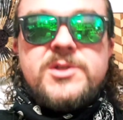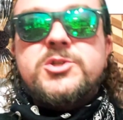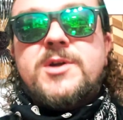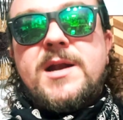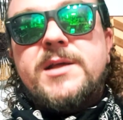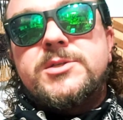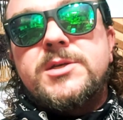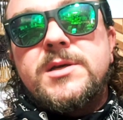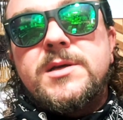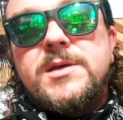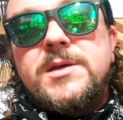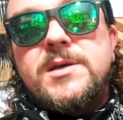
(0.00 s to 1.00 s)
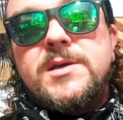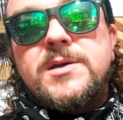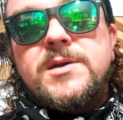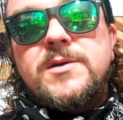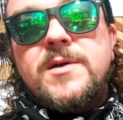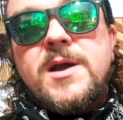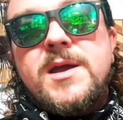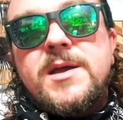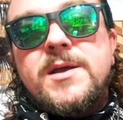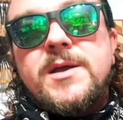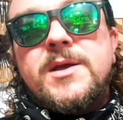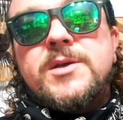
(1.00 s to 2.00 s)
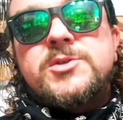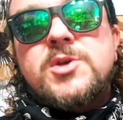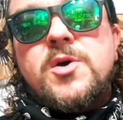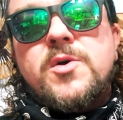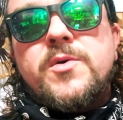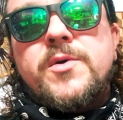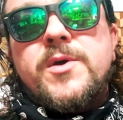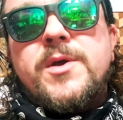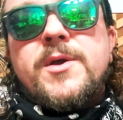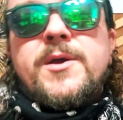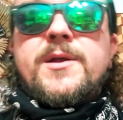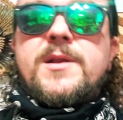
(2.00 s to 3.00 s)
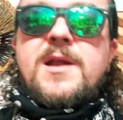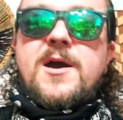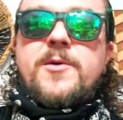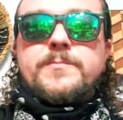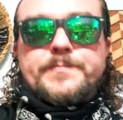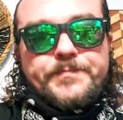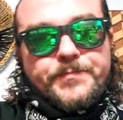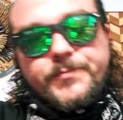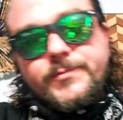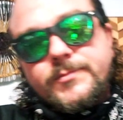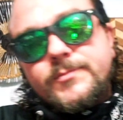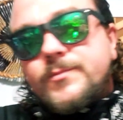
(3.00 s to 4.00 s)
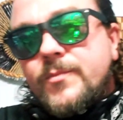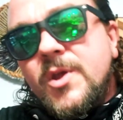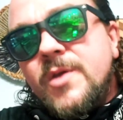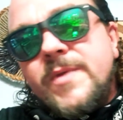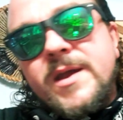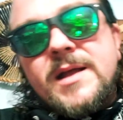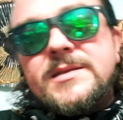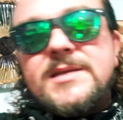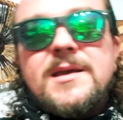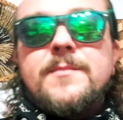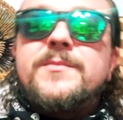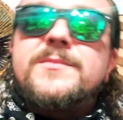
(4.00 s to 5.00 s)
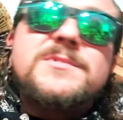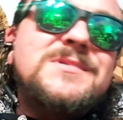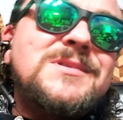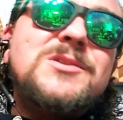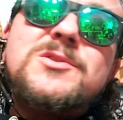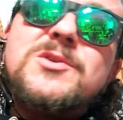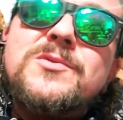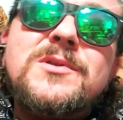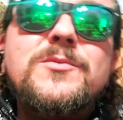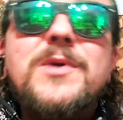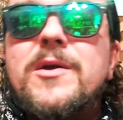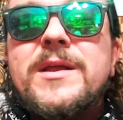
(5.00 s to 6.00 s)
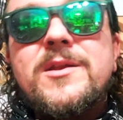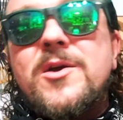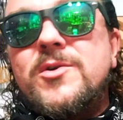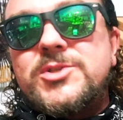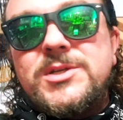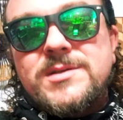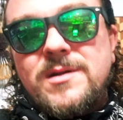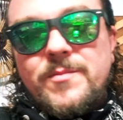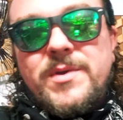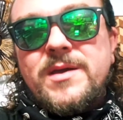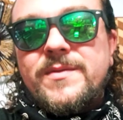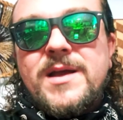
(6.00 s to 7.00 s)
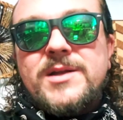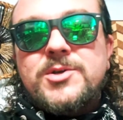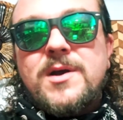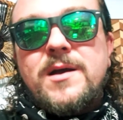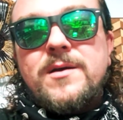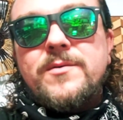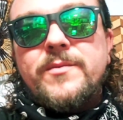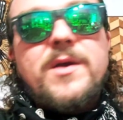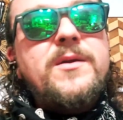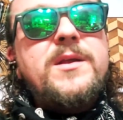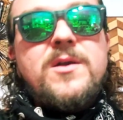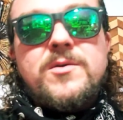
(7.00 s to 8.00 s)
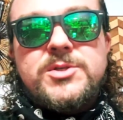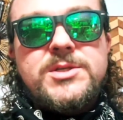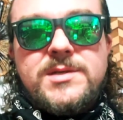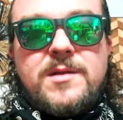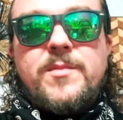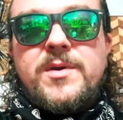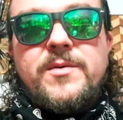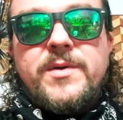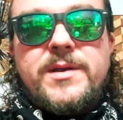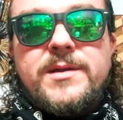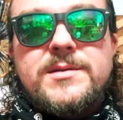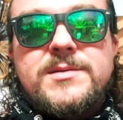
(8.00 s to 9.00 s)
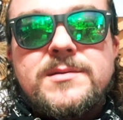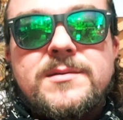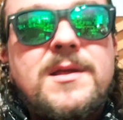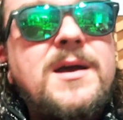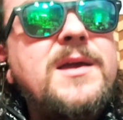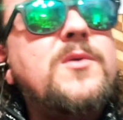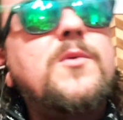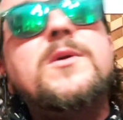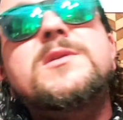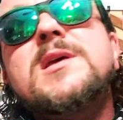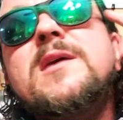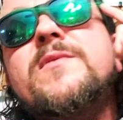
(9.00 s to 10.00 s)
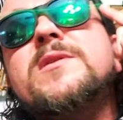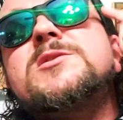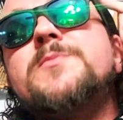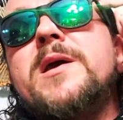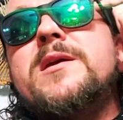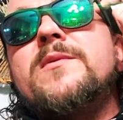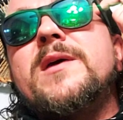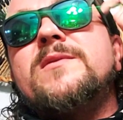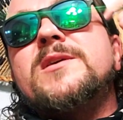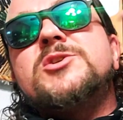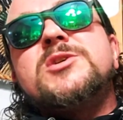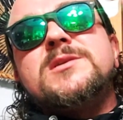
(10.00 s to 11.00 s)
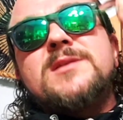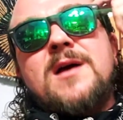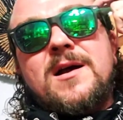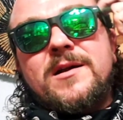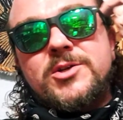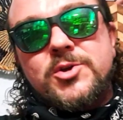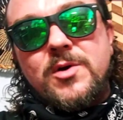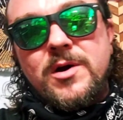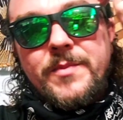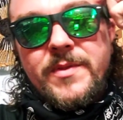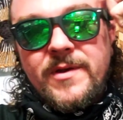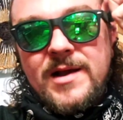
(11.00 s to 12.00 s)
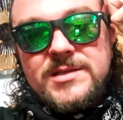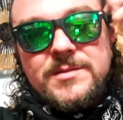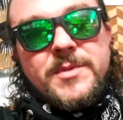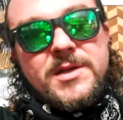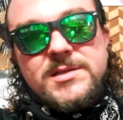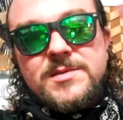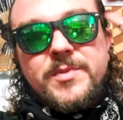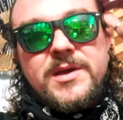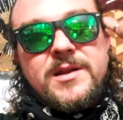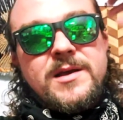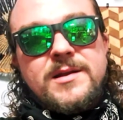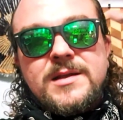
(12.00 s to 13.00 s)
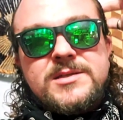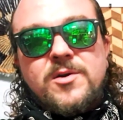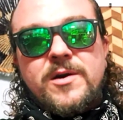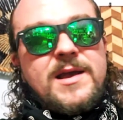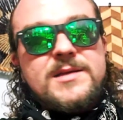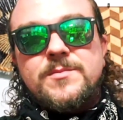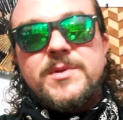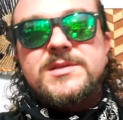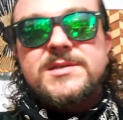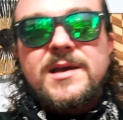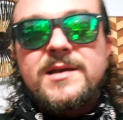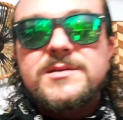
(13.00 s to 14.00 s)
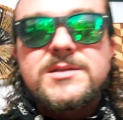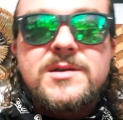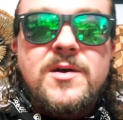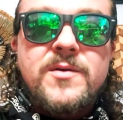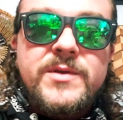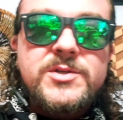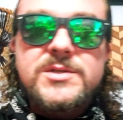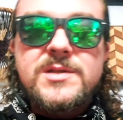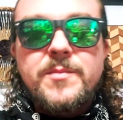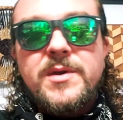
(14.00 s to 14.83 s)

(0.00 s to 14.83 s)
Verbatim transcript: strategy, right? So now they got DM. Dude, we already know she's going to be at that trial. We already know she's going to be a witness. Like, to even speculate that she's not going to show up and there hasn't been a subpoena and it's already hasn't been set in stone that she's going to be